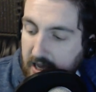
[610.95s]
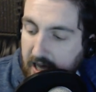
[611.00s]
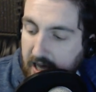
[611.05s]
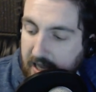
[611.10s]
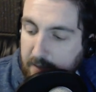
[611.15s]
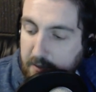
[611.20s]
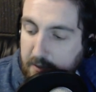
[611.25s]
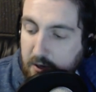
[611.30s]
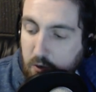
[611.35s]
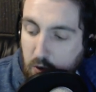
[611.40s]

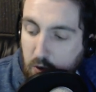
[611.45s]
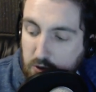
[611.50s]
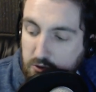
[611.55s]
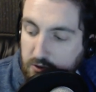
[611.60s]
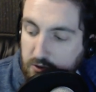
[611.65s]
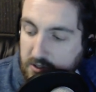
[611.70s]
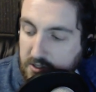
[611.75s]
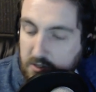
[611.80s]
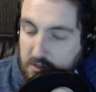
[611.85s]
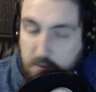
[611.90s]
And I've been
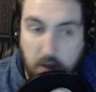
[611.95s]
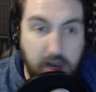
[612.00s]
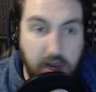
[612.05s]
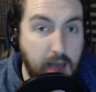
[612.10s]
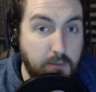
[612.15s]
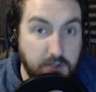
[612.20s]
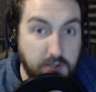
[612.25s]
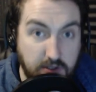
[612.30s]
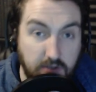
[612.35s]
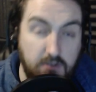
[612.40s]
ordering some on
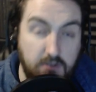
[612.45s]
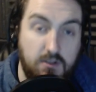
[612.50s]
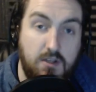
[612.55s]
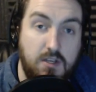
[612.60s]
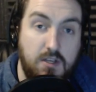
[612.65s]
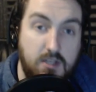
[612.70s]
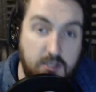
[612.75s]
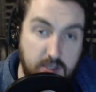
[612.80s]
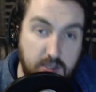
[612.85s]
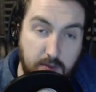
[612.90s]
Amazon,
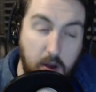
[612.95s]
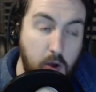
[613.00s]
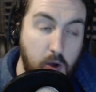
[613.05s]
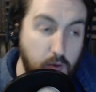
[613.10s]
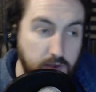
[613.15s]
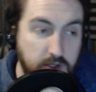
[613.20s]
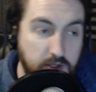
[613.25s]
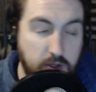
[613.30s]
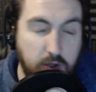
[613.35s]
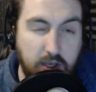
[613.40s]
some
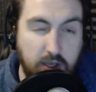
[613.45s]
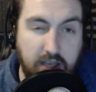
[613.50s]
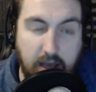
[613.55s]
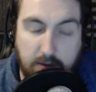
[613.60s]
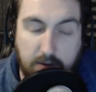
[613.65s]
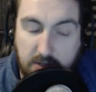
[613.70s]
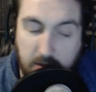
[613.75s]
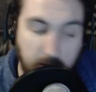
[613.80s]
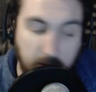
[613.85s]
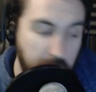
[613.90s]
old snooker
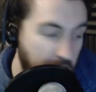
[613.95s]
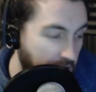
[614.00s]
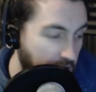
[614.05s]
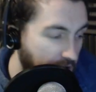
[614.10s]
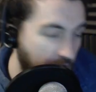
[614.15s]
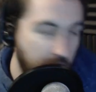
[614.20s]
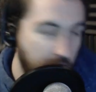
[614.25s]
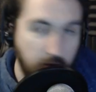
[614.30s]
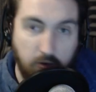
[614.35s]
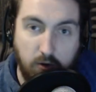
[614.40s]
games. And I'm going to
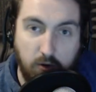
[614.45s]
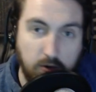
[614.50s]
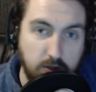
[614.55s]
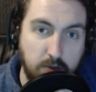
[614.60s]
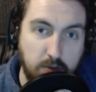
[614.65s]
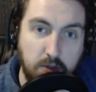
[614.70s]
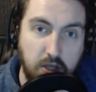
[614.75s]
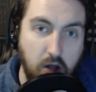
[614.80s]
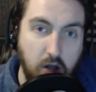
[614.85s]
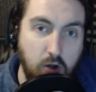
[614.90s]
go through
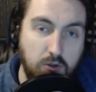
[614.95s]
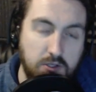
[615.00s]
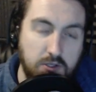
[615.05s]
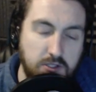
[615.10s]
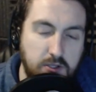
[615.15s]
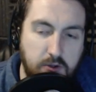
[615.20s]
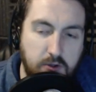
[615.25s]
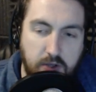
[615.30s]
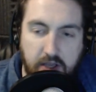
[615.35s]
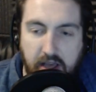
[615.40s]
some of the older
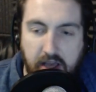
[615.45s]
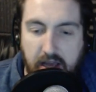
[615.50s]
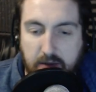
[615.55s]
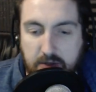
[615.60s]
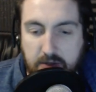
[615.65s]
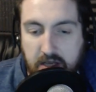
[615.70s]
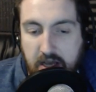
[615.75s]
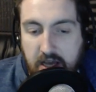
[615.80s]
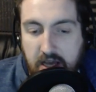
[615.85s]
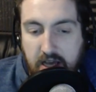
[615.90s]
snooker
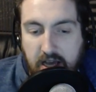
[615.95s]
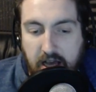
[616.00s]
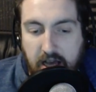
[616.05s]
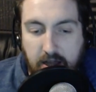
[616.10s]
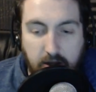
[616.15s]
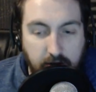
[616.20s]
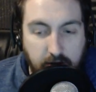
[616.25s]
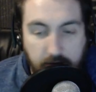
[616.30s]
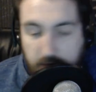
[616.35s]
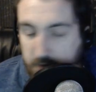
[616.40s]
games
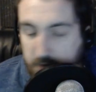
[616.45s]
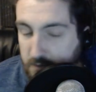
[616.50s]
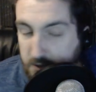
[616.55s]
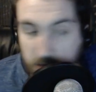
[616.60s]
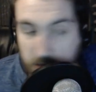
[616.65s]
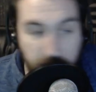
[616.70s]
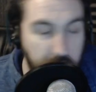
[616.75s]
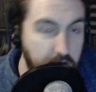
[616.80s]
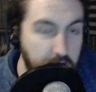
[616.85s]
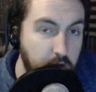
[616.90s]
and look for
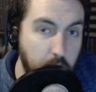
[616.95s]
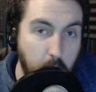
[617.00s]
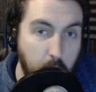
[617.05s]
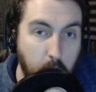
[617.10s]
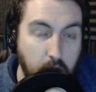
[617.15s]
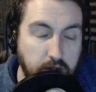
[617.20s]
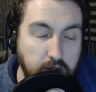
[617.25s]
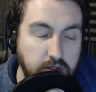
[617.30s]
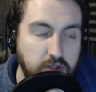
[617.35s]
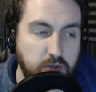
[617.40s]
some of the newer
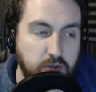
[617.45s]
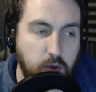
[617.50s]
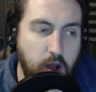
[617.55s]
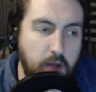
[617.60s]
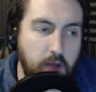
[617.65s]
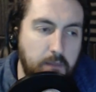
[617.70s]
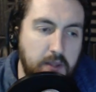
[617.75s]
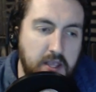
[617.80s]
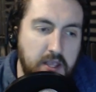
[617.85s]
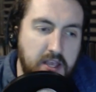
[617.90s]
ones as
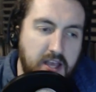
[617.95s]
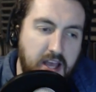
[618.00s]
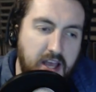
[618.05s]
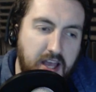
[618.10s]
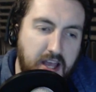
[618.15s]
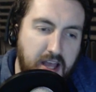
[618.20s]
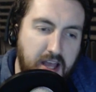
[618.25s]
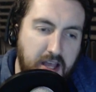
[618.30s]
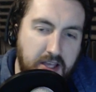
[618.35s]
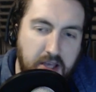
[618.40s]
well uh,
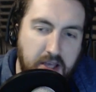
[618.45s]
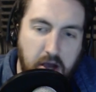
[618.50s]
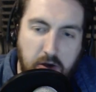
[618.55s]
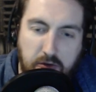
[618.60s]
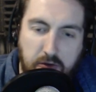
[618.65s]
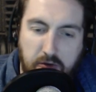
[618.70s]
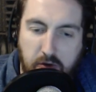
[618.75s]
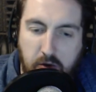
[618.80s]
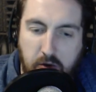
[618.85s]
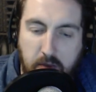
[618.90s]
and go
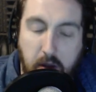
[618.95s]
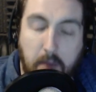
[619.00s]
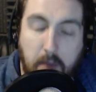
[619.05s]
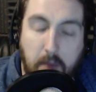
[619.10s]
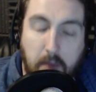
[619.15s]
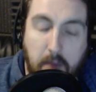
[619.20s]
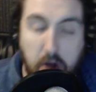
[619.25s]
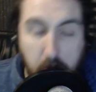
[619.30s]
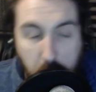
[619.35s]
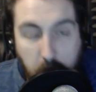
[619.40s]
through them.
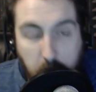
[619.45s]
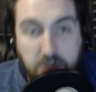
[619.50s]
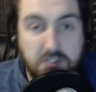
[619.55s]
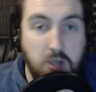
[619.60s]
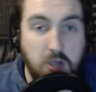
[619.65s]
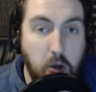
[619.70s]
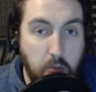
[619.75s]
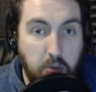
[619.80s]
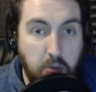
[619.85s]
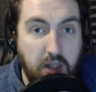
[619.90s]
But I
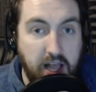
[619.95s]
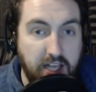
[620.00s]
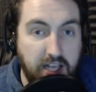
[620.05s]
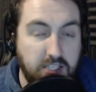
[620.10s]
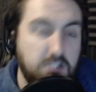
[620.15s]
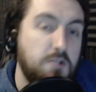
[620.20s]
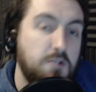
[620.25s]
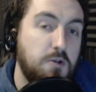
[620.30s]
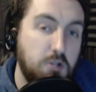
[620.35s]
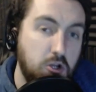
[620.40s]
also play
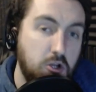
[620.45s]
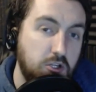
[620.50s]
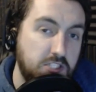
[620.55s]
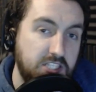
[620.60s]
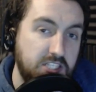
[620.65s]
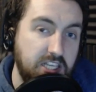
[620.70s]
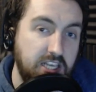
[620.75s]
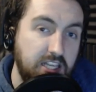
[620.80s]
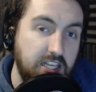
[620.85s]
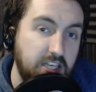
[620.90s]
Snooker
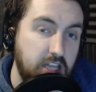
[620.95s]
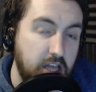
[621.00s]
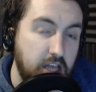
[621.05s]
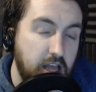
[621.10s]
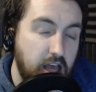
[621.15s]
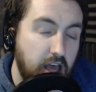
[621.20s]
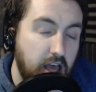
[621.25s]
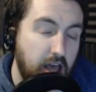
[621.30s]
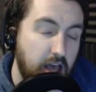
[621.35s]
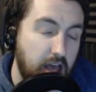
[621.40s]
nineteen
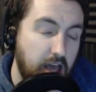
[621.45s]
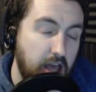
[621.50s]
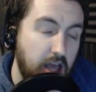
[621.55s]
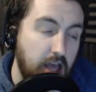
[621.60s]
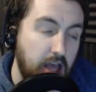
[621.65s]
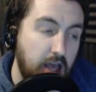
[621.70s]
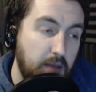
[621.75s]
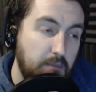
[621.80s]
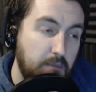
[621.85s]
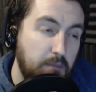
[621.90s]

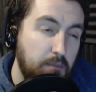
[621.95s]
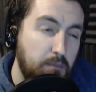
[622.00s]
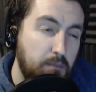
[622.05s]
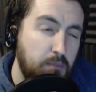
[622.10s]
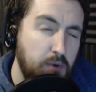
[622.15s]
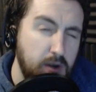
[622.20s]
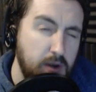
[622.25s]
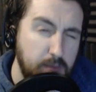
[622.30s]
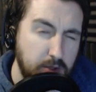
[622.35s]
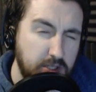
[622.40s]
um,
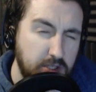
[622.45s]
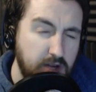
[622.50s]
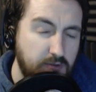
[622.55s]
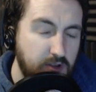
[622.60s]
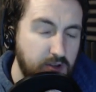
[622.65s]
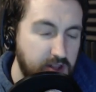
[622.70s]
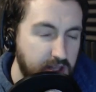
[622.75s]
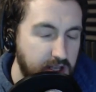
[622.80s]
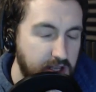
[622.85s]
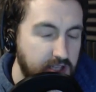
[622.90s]
pretty much
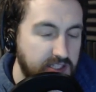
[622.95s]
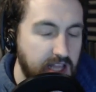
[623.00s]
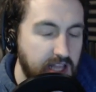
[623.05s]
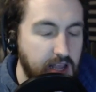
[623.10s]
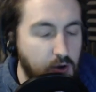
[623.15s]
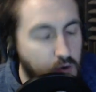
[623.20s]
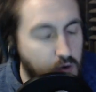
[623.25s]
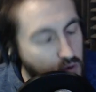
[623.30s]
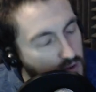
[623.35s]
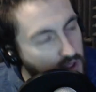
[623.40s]
every
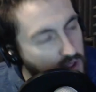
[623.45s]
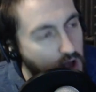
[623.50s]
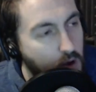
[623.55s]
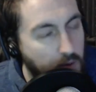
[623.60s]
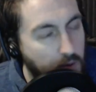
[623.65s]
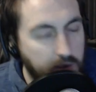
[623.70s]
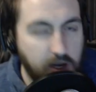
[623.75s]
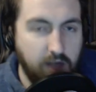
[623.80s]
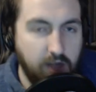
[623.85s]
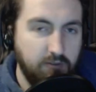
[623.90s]
Thursday, although
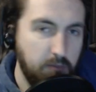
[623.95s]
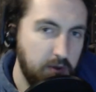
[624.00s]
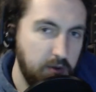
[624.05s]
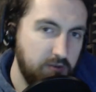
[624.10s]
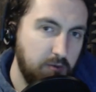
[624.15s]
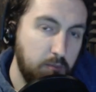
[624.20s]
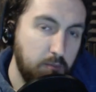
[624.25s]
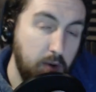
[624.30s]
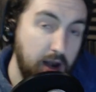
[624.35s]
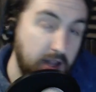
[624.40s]
I'm going to have a bit
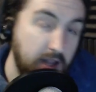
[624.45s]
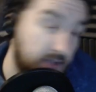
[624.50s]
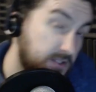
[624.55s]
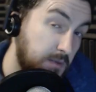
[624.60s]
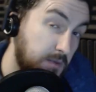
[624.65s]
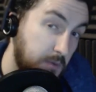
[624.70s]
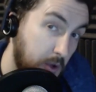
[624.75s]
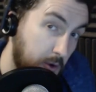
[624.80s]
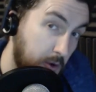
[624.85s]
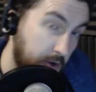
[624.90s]
of a break because
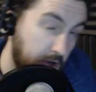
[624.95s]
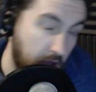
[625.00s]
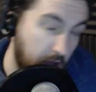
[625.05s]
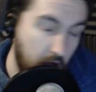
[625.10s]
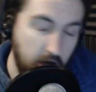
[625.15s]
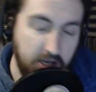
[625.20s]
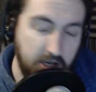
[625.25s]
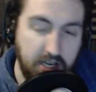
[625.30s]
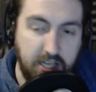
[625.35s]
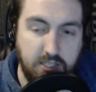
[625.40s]
I'm going on
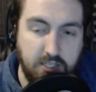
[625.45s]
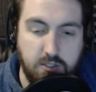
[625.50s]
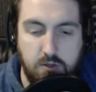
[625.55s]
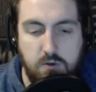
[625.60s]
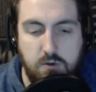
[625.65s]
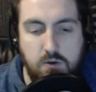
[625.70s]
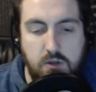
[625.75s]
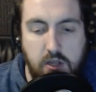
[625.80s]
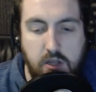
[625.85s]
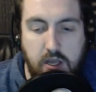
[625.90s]
holiday
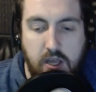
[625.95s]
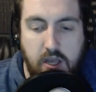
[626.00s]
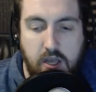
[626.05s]
soon.